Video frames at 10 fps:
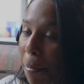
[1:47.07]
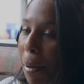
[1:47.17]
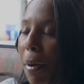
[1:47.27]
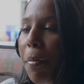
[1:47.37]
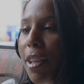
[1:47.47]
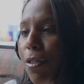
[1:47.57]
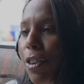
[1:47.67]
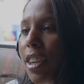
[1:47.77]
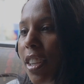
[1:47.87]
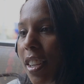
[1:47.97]
met my best
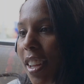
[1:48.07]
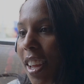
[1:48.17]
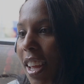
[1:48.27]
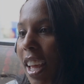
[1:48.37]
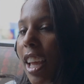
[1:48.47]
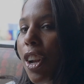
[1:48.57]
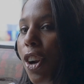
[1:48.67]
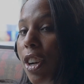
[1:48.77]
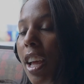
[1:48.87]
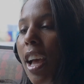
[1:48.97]
friend, and
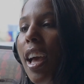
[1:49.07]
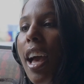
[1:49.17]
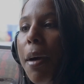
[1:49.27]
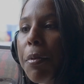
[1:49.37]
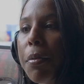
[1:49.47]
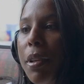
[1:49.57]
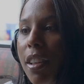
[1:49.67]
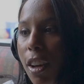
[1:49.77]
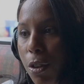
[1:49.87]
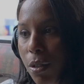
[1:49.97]
her dad happened to be the
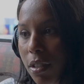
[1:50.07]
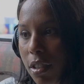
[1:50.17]
coach.